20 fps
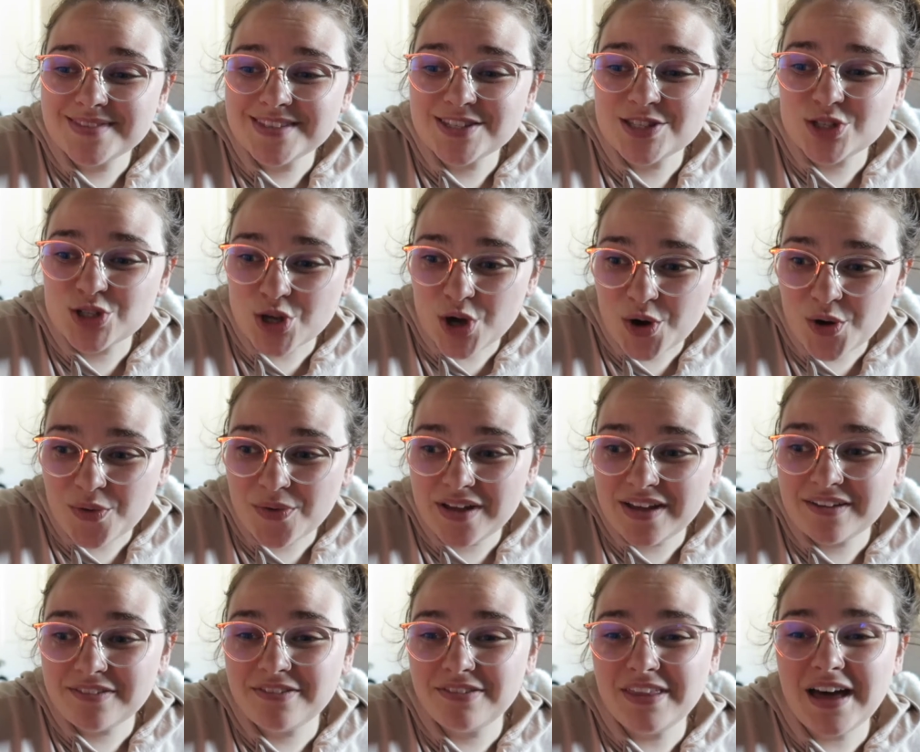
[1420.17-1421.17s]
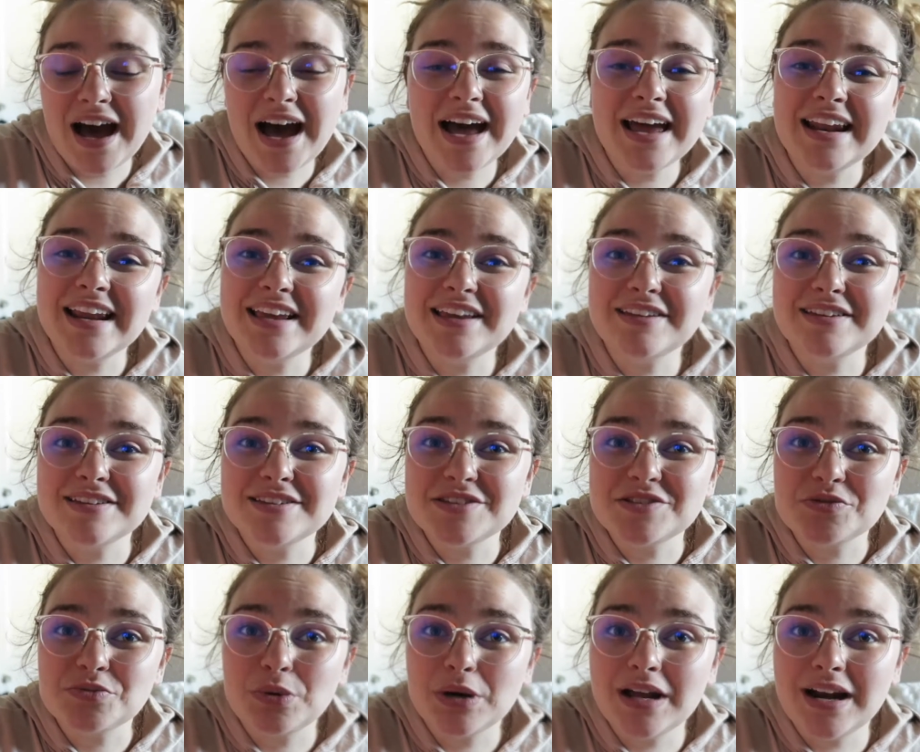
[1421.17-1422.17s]
So if that
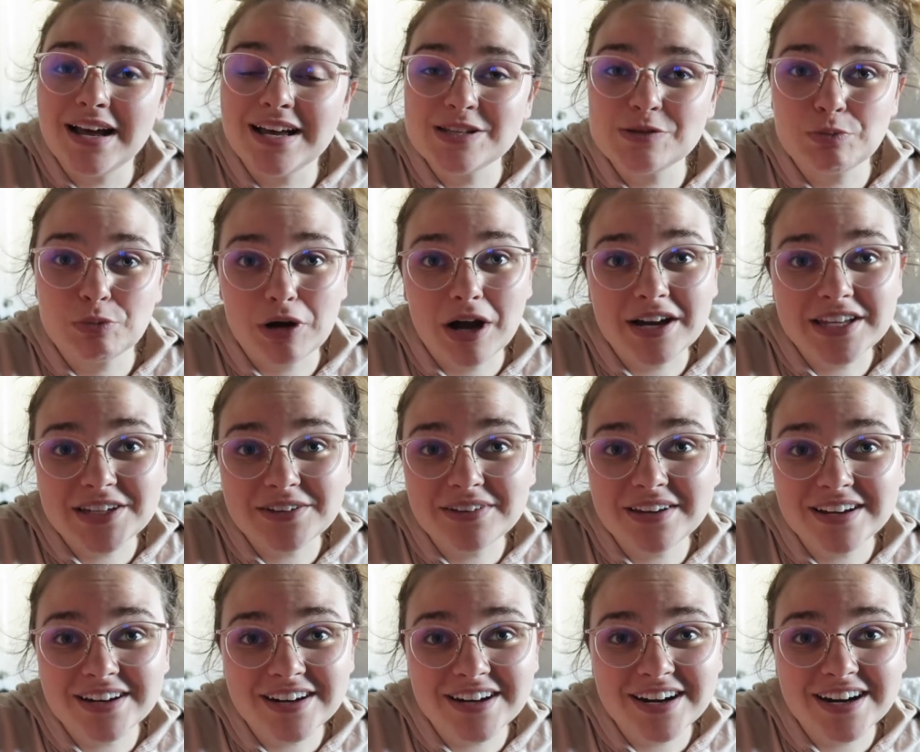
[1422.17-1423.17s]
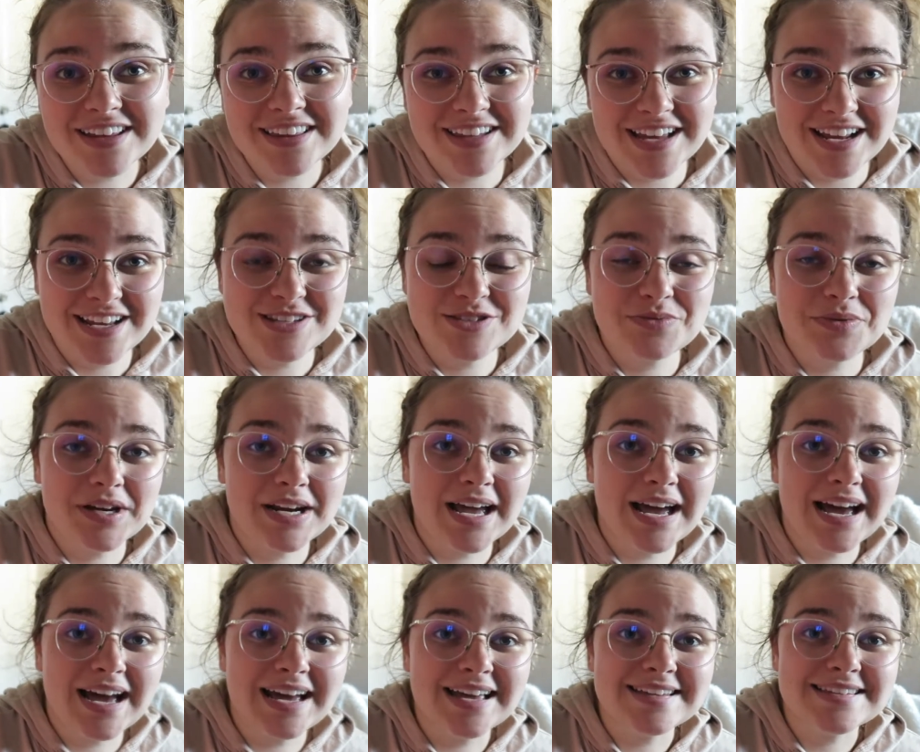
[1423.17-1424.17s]
is what has brought you here and that is what
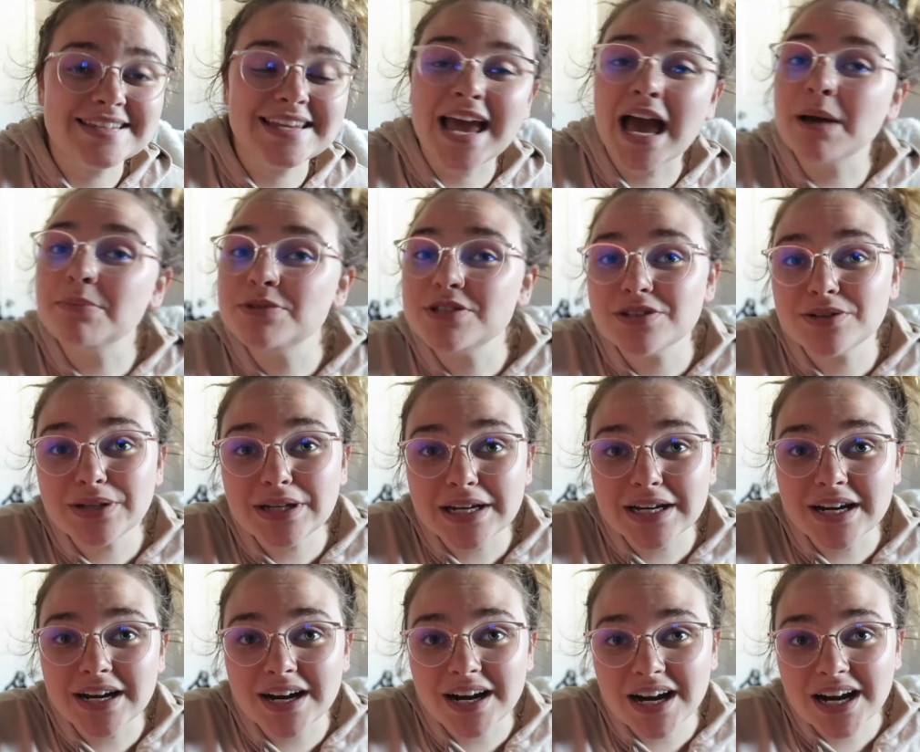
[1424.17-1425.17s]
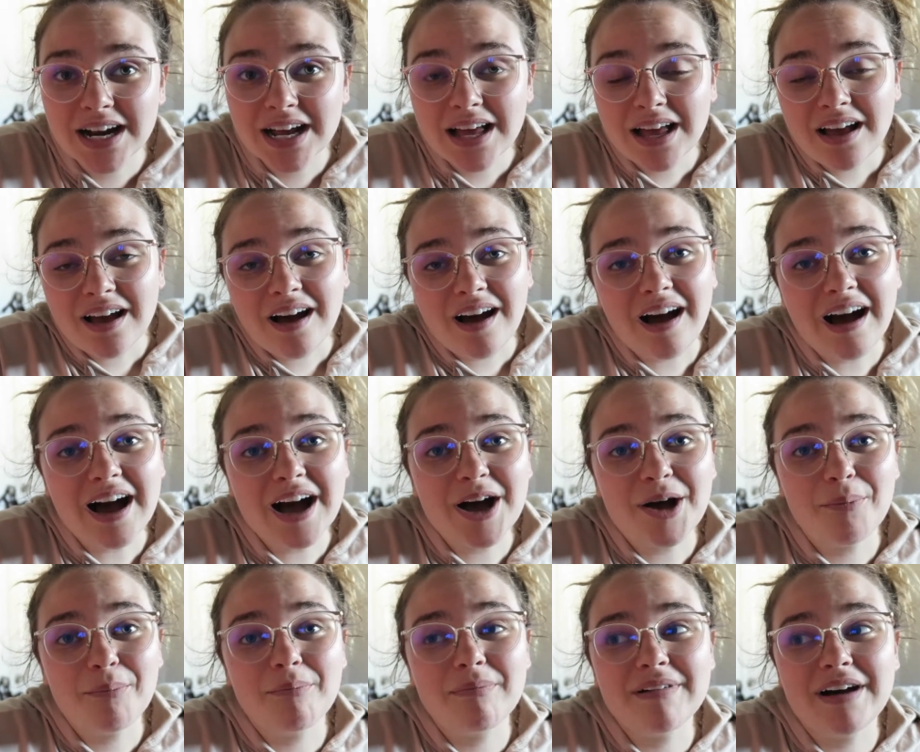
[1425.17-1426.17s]
has kept you here,
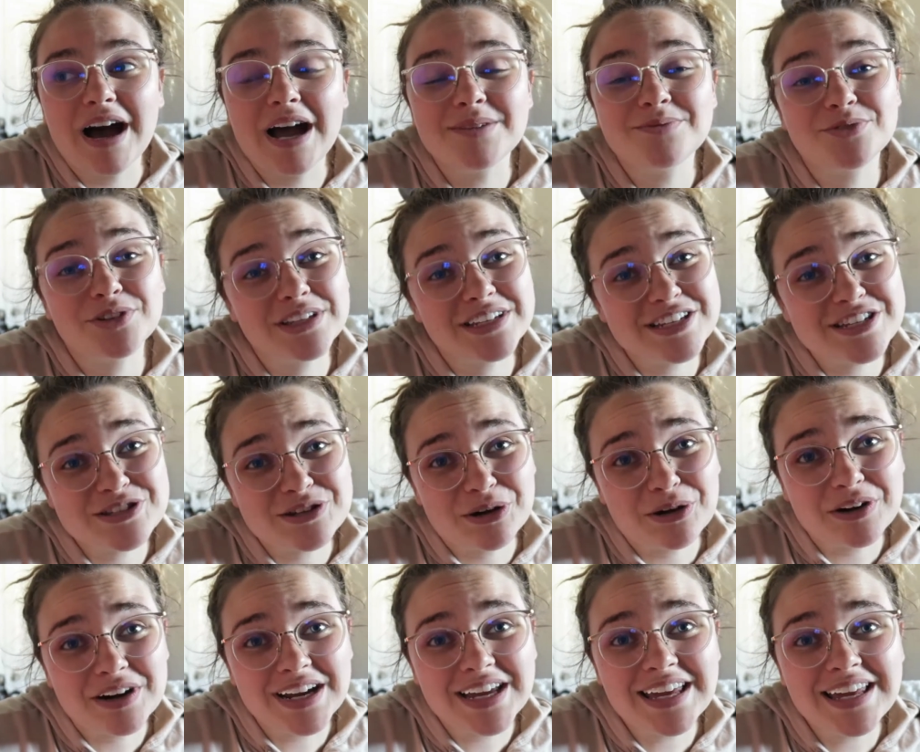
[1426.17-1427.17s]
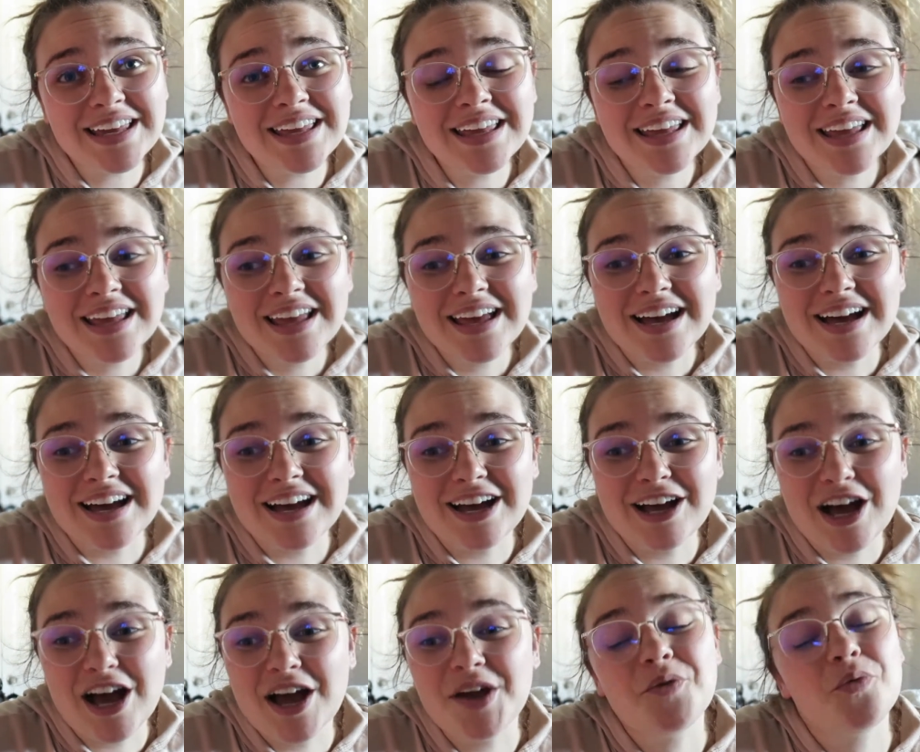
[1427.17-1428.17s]
I'm really sorry.
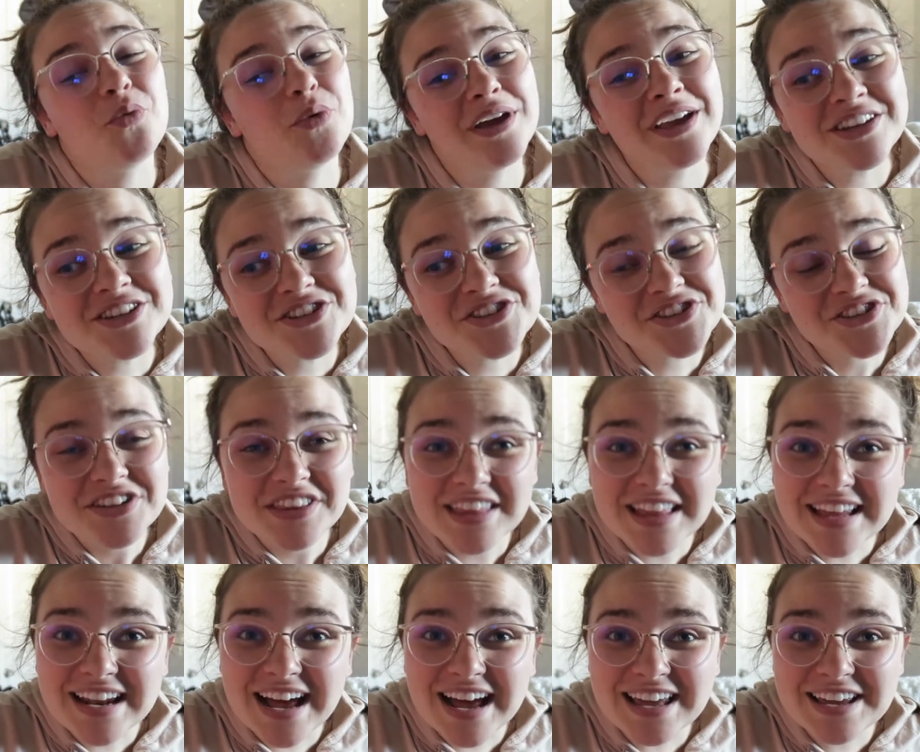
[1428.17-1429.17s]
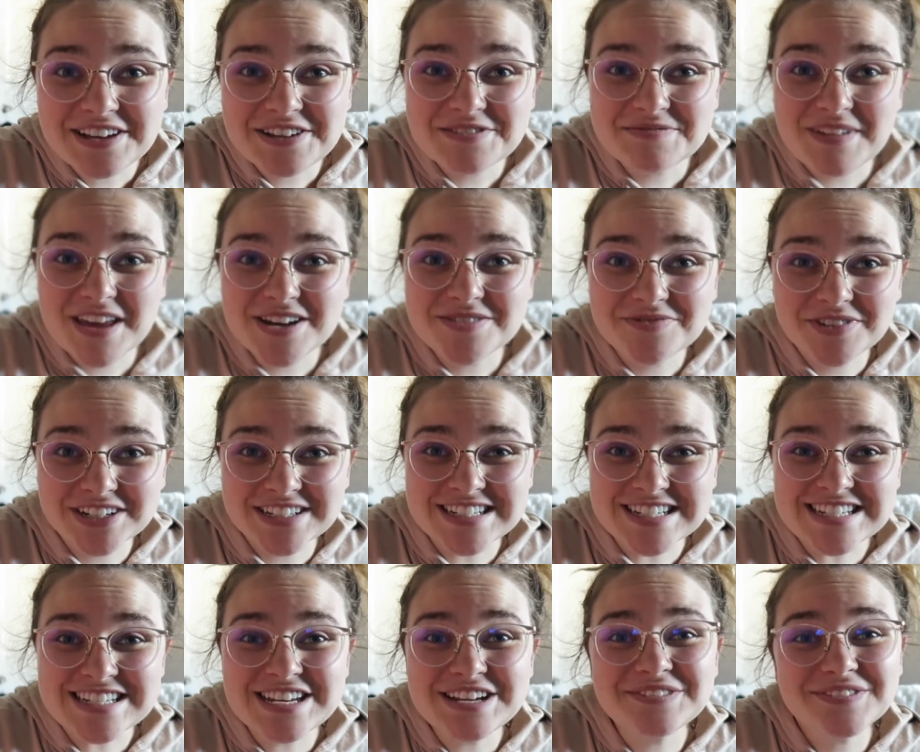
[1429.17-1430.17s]
I wish that I could make more
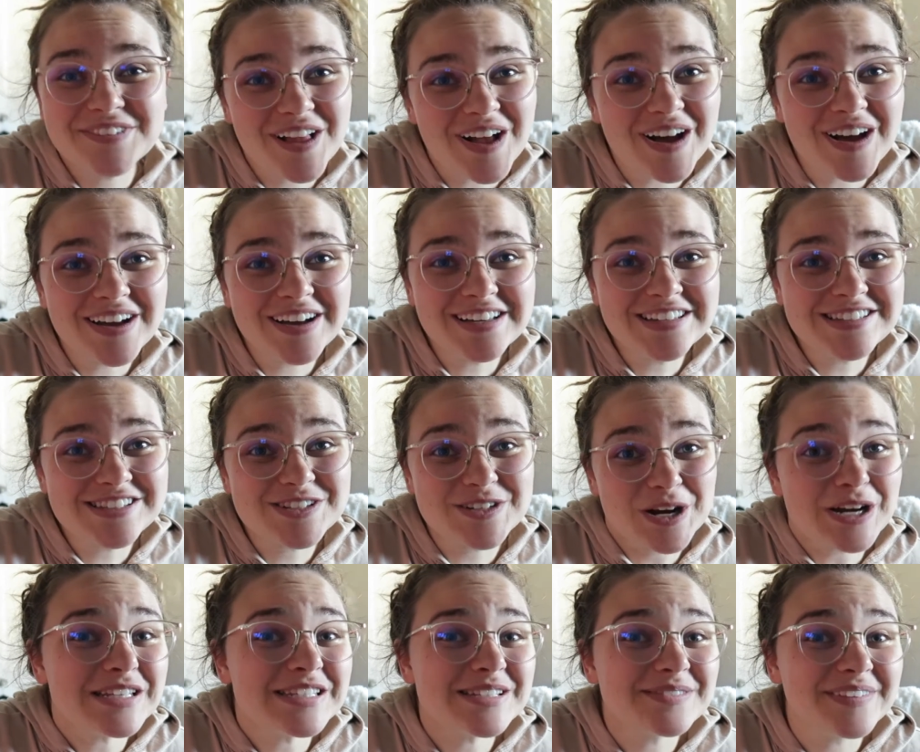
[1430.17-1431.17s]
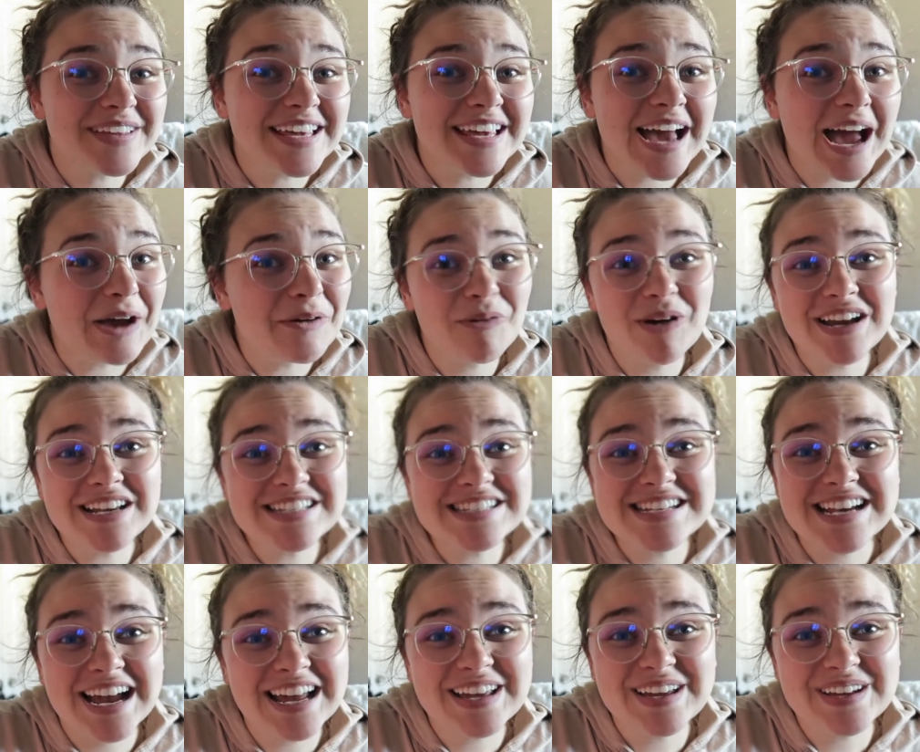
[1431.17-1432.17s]
Disney vlogs, trust me, I wish
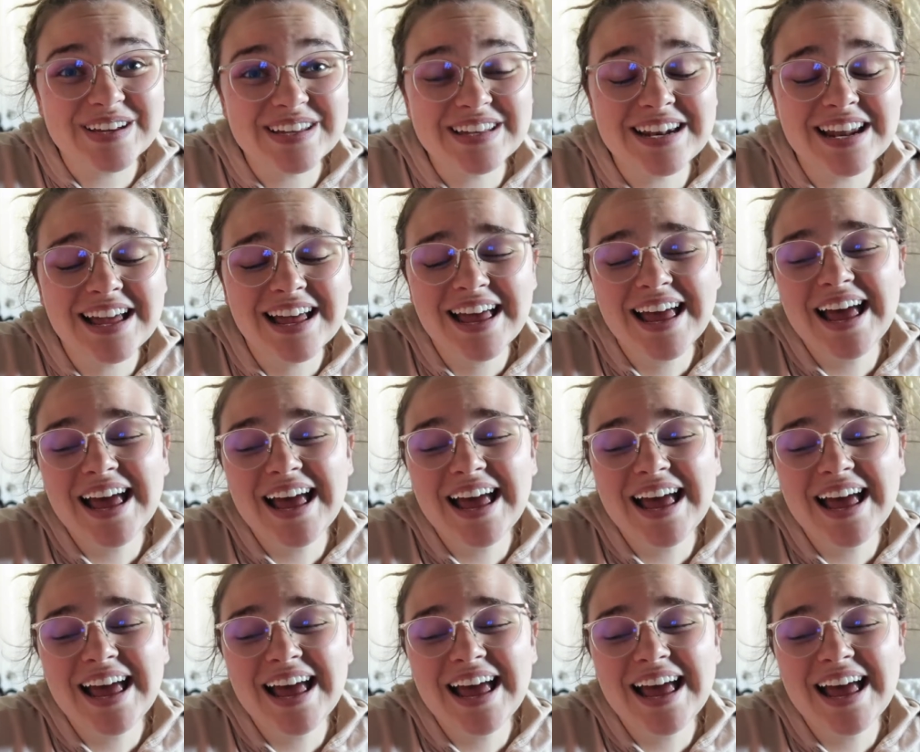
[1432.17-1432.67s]
I could.